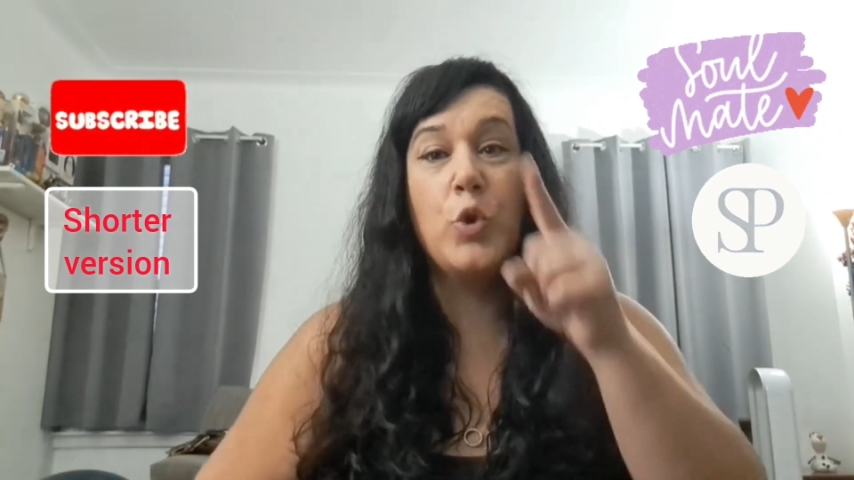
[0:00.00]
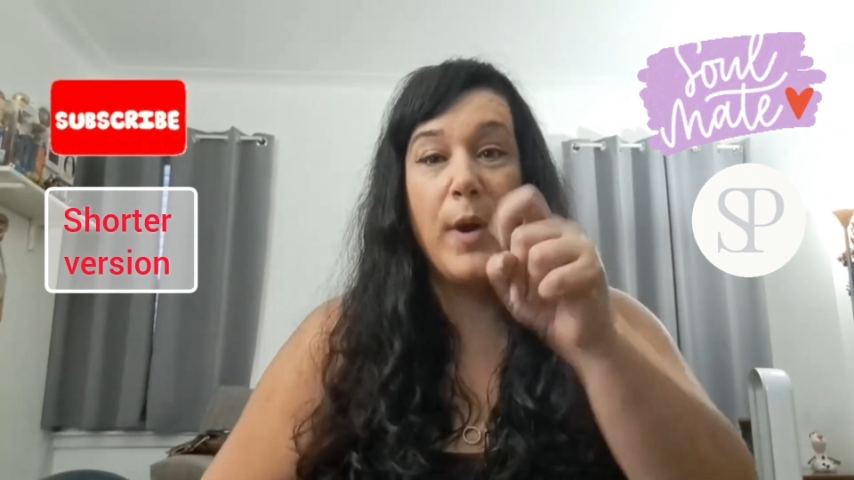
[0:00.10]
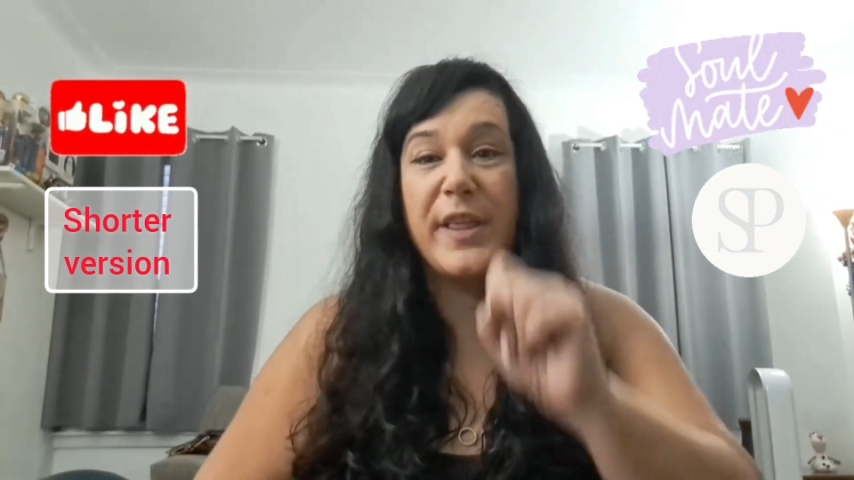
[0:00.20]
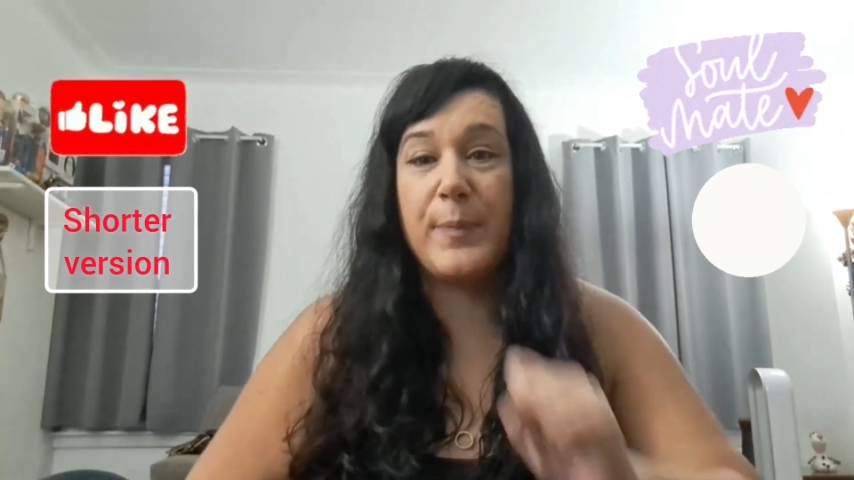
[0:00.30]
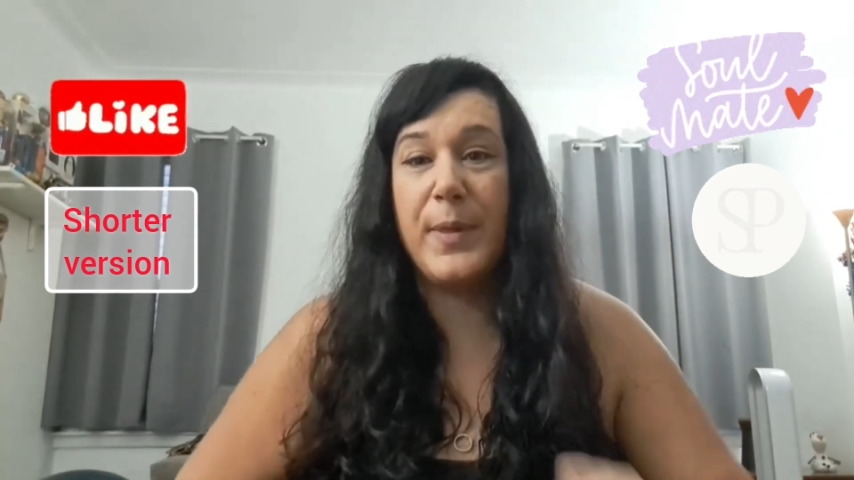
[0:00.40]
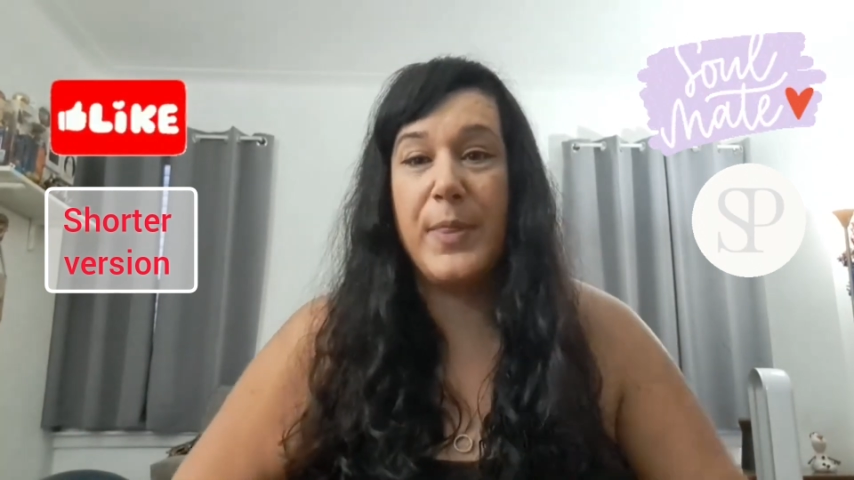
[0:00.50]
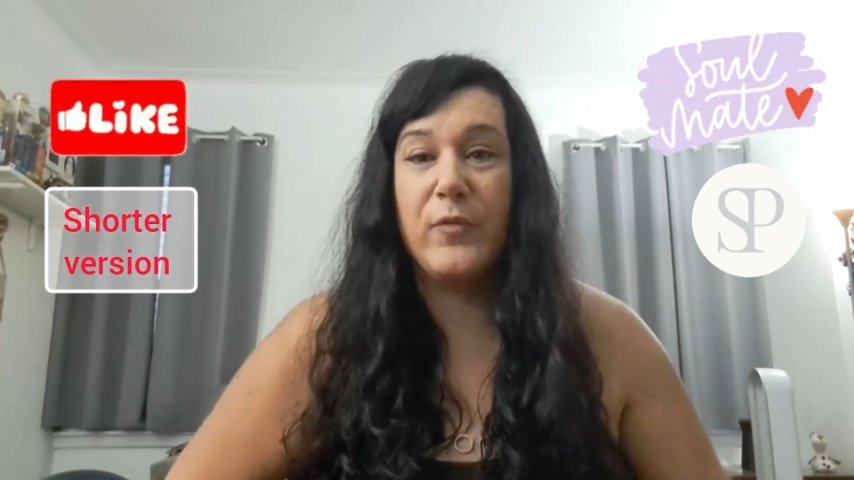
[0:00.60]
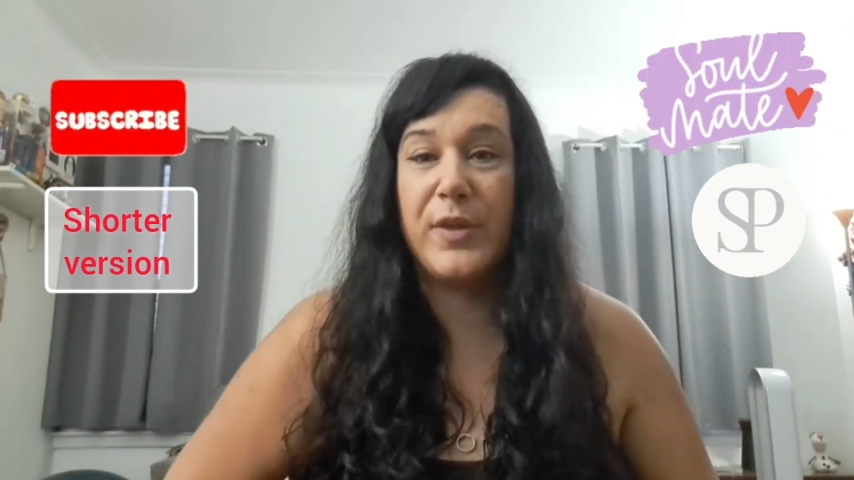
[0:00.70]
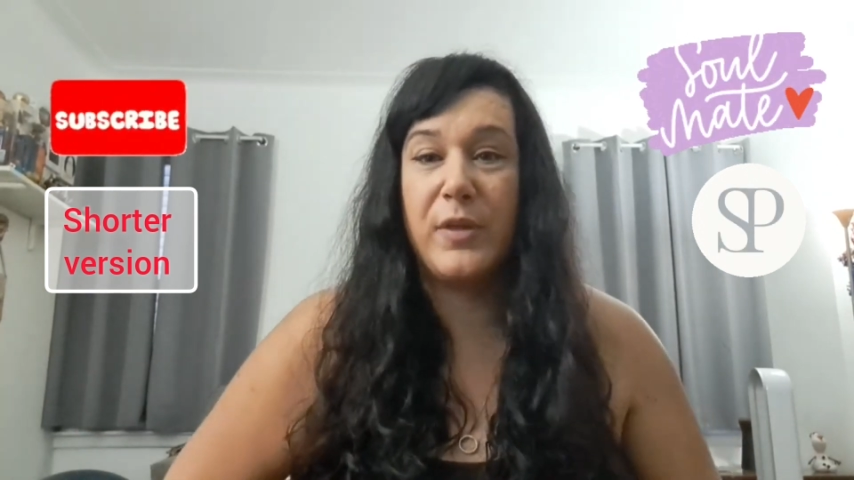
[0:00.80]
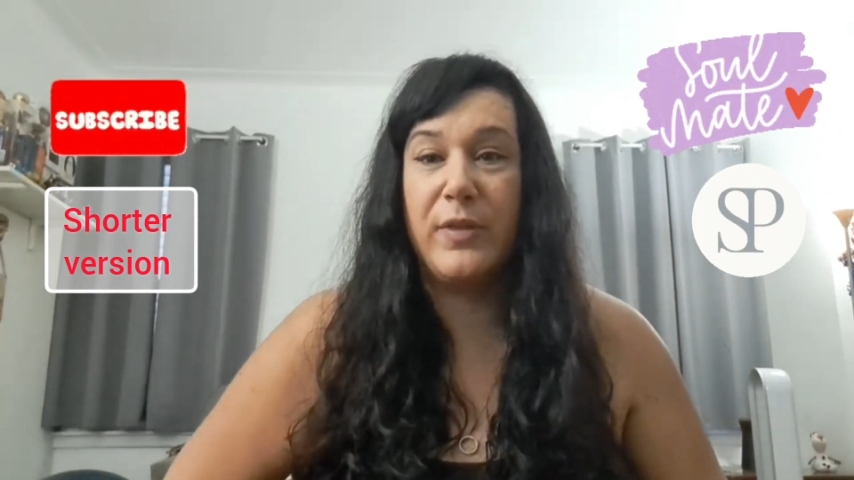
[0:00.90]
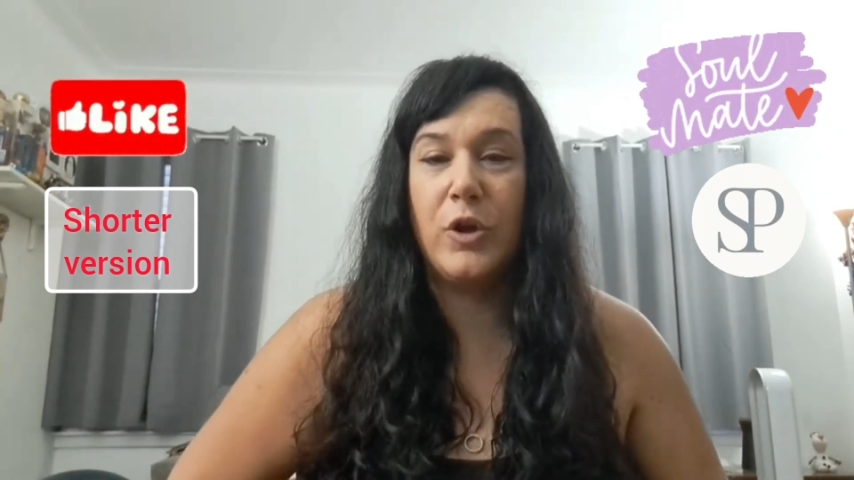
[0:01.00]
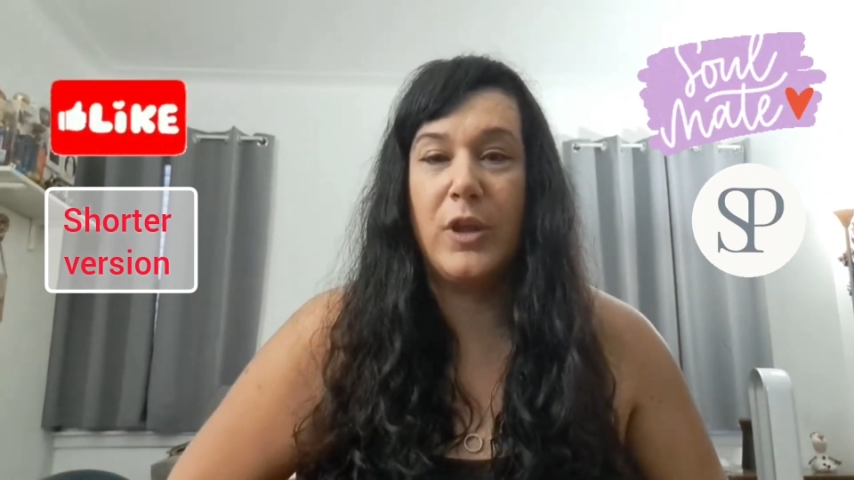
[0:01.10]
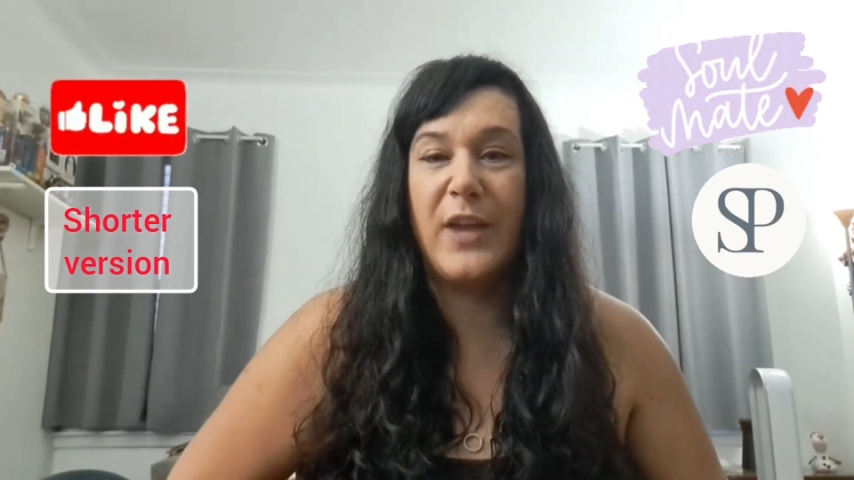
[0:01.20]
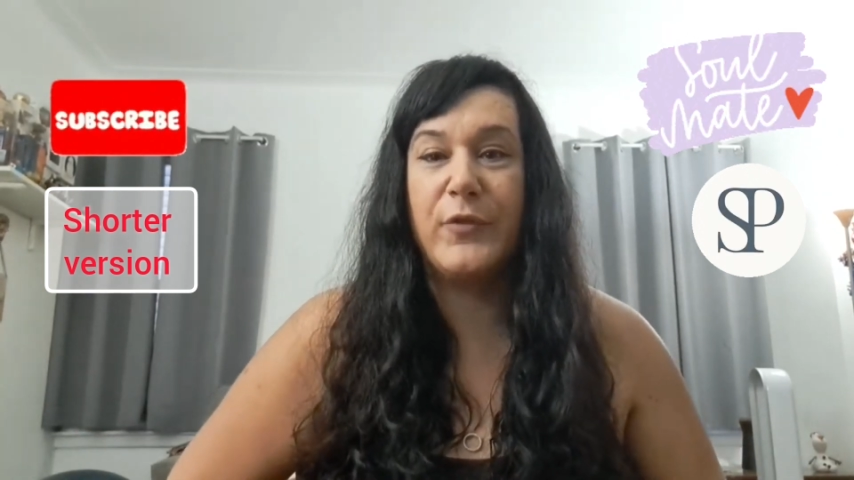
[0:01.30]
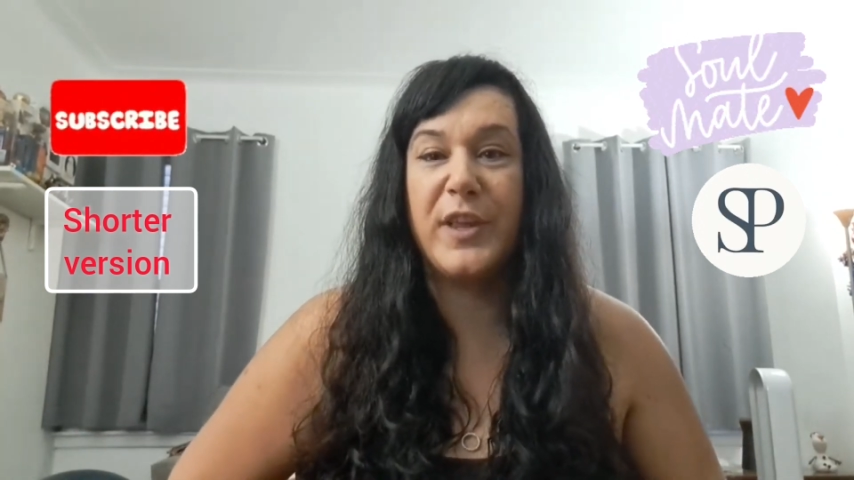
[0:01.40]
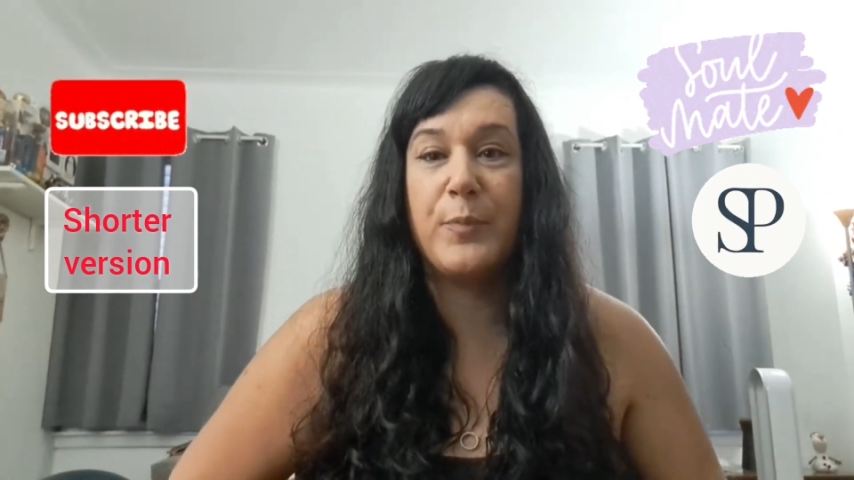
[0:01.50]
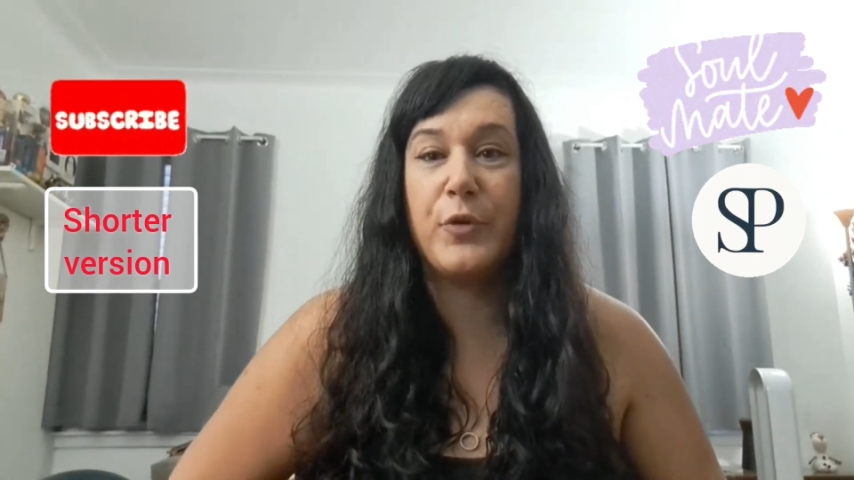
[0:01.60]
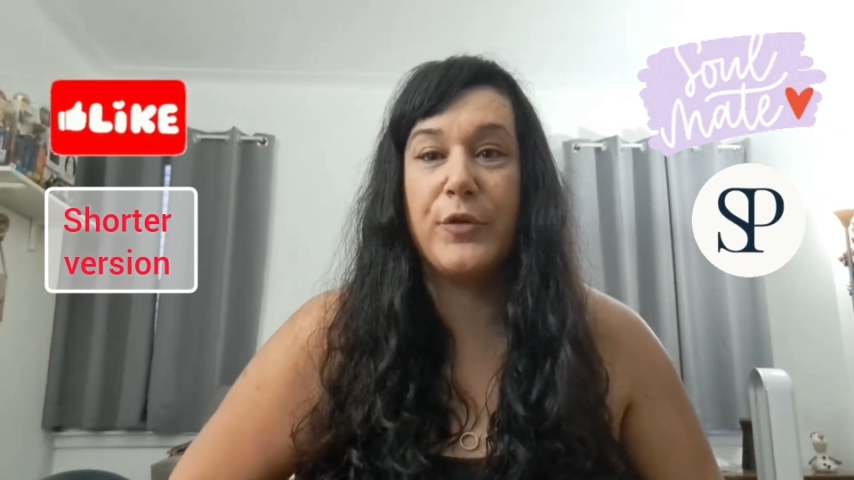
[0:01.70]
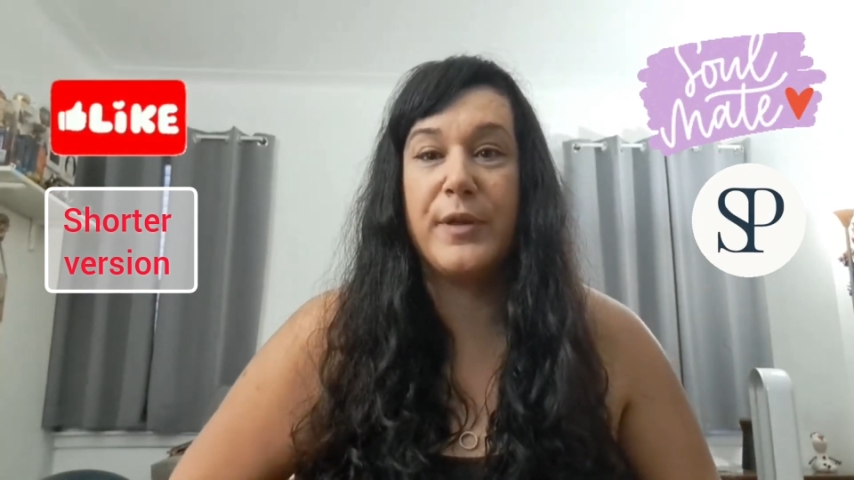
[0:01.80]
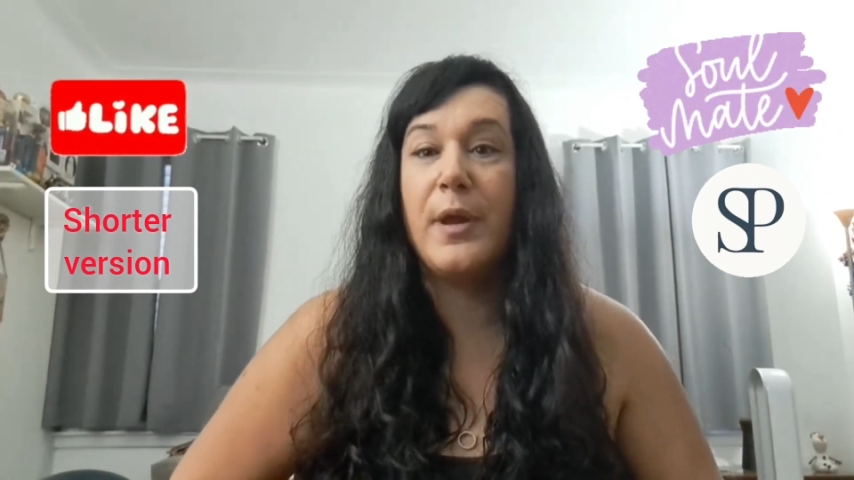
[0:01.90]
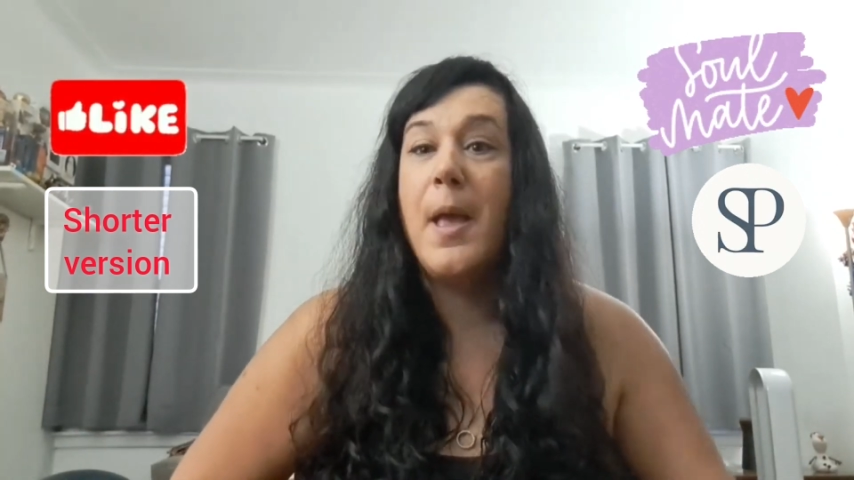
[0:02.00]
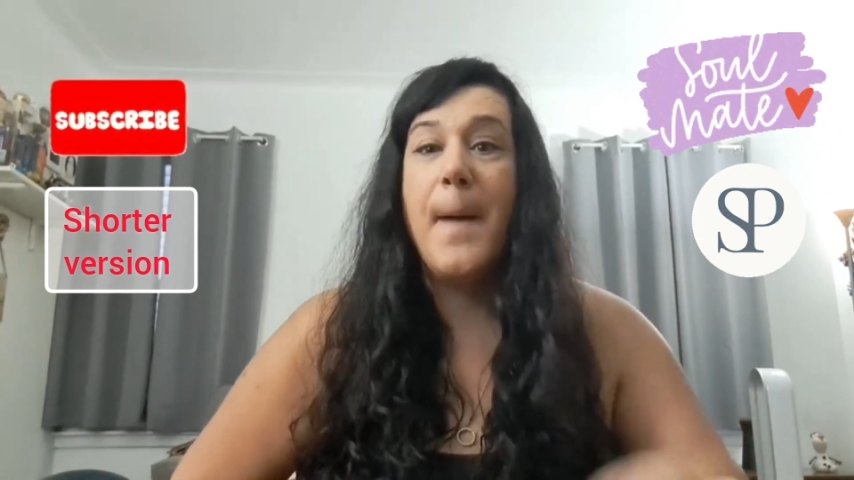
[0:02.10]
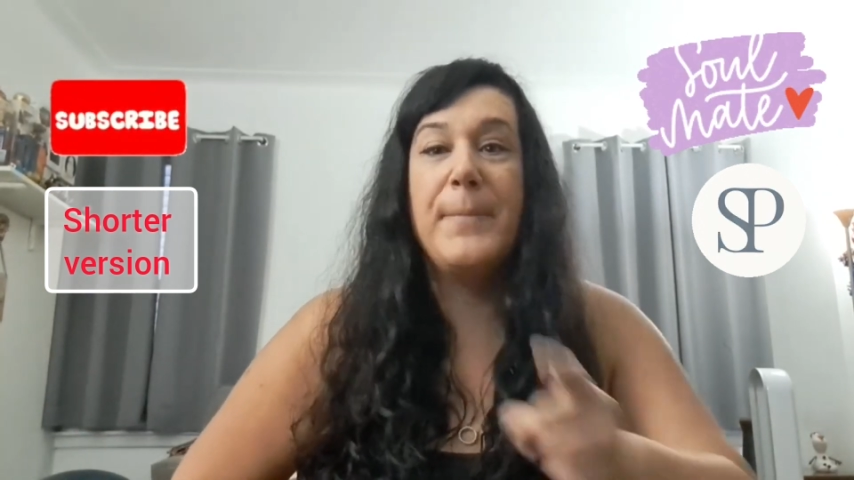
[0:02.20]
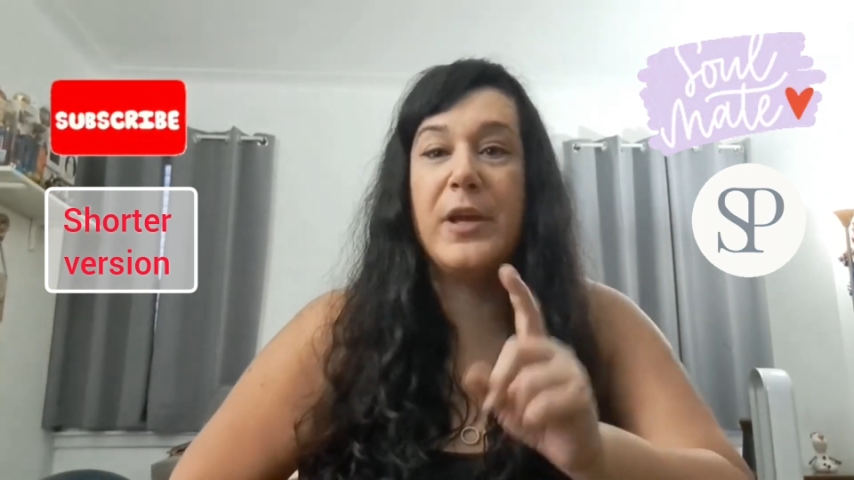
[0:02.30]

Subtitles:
You want to spend the rest of your life with this person